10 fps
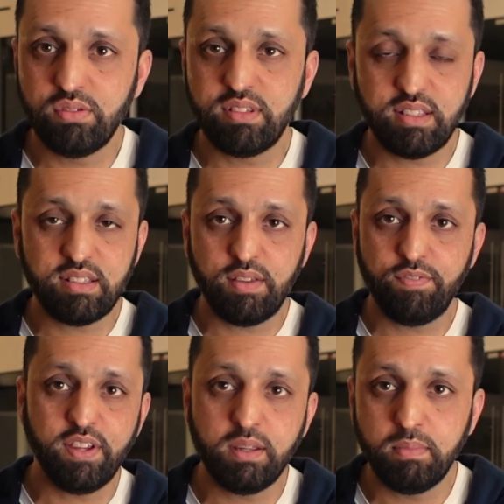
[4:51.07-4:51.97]
let's say,
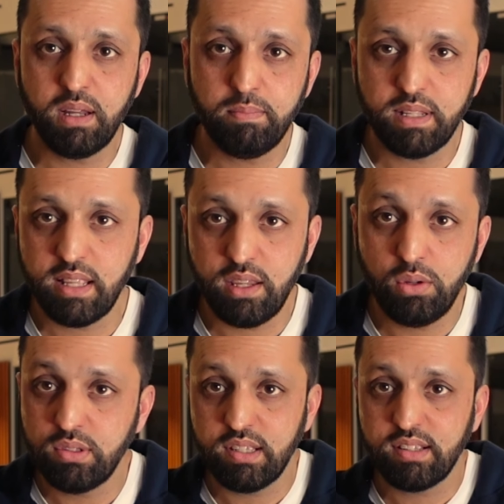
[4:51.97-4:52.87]
Figma, but they're using